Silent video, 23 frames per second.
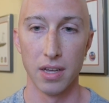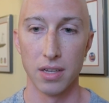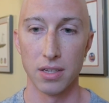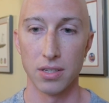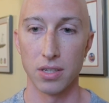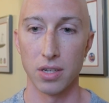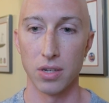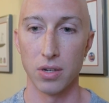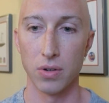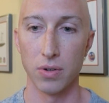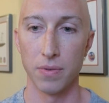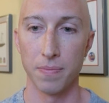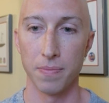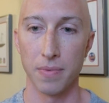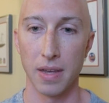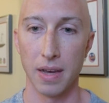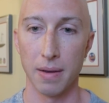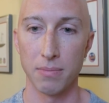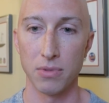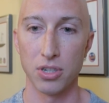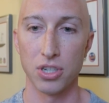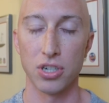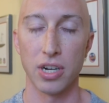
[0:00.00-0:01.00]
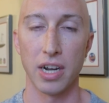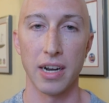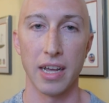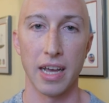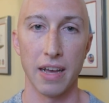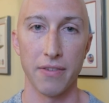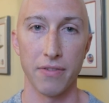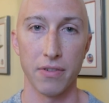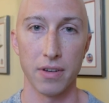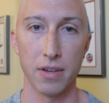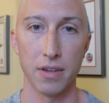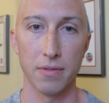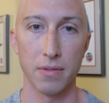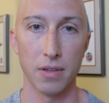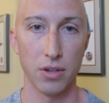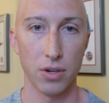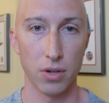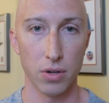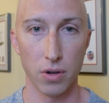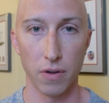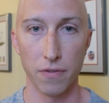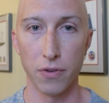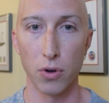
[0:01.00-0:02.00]
So I'm just trying to have a
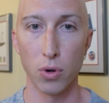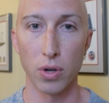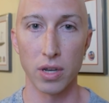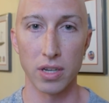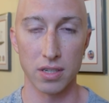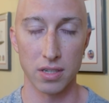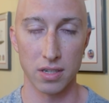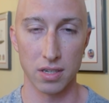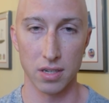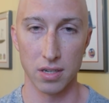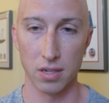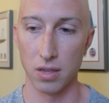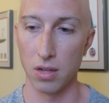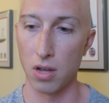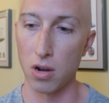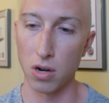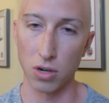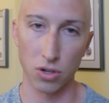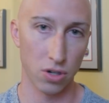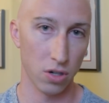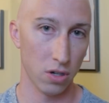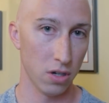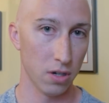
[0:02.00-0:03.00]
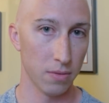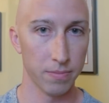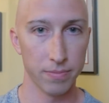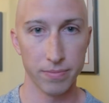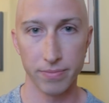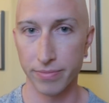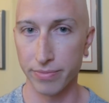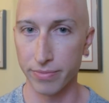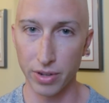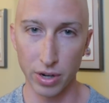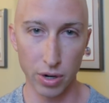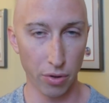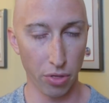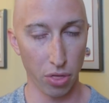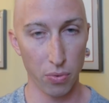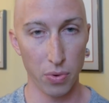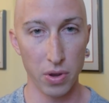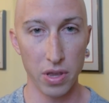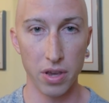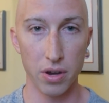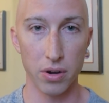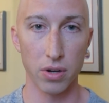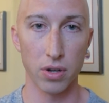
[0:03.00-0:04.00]
focused long-term,
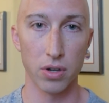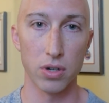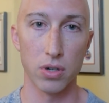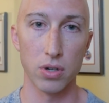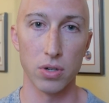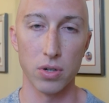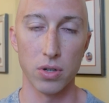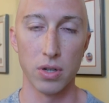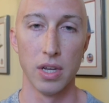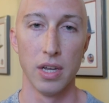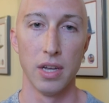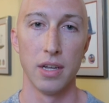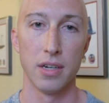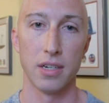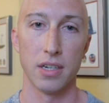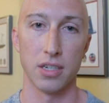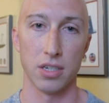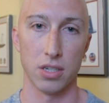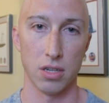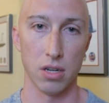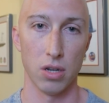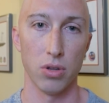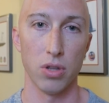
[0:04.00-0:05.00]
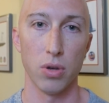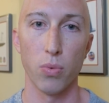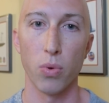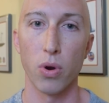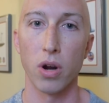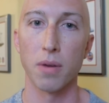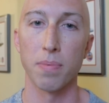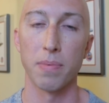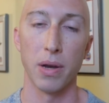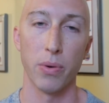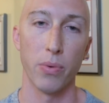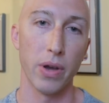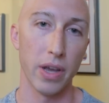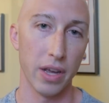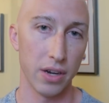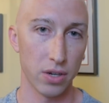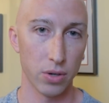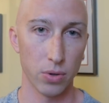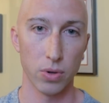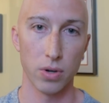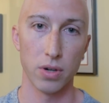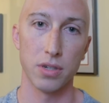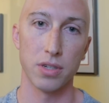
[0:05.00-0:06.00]
3-year goal to slowly work my way
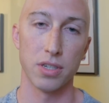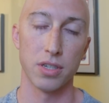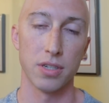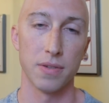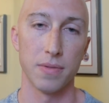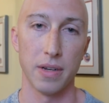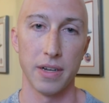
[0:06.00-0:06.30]
towards